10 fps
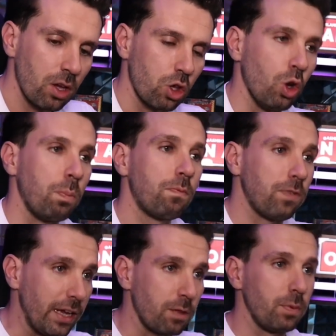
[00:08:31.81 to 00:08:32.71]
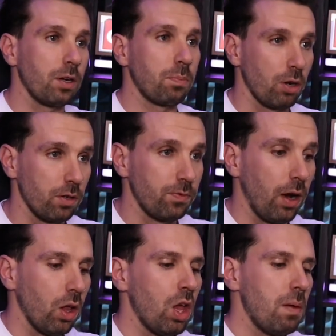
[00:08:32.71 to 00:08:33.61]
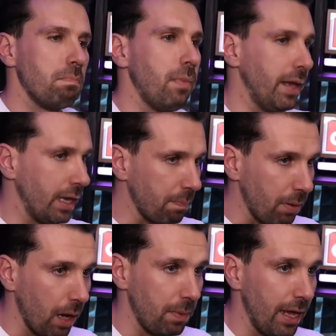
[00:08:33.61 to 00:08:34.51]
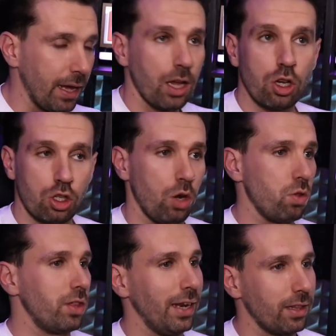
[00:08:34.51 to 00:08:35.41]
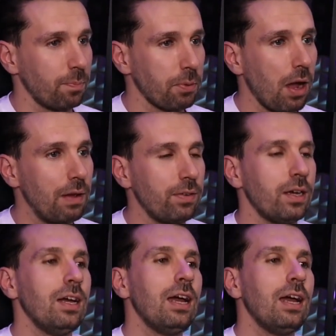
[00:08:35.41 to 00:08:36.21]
Your Facebook profile, make it public. Don't set it to private.